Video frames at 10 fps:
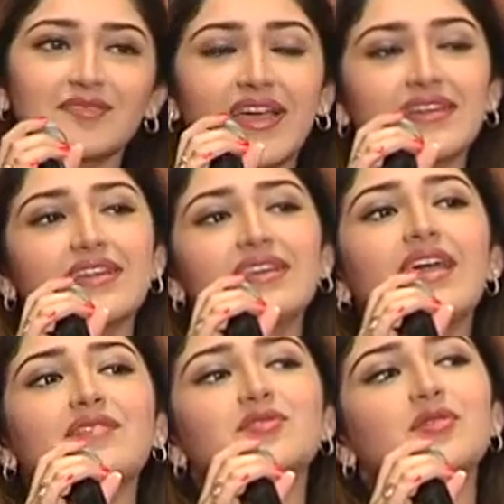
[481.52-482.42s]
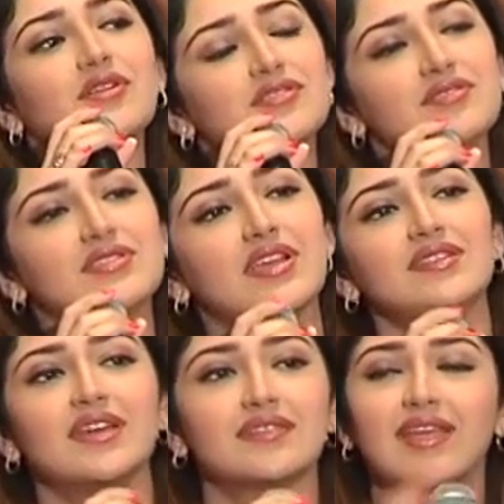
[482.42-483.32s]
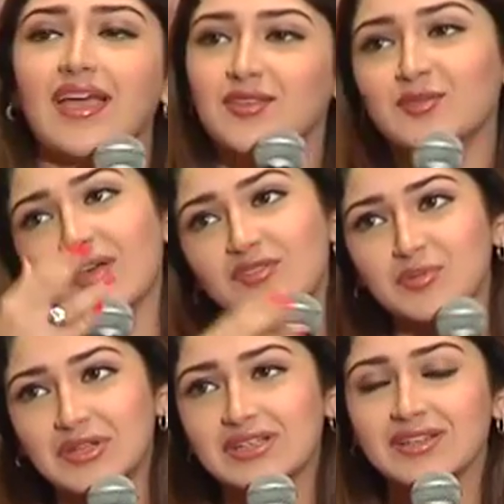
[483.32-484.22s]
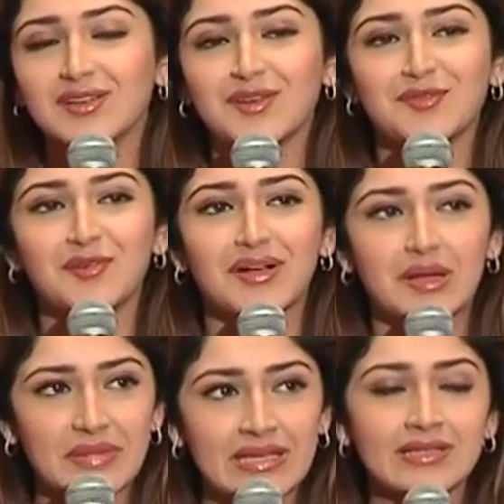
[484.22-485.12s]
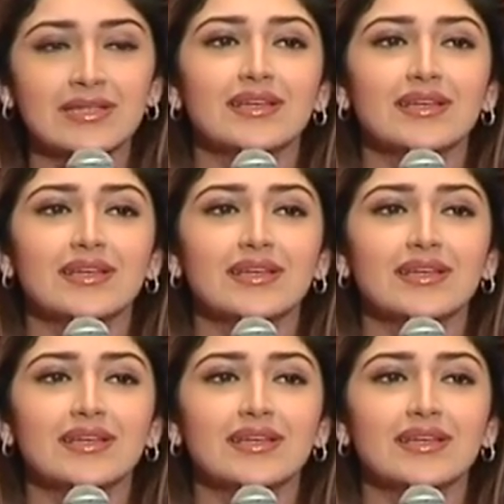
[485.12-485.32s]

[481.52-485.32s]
finally, I have to also say that thank you everybody for coming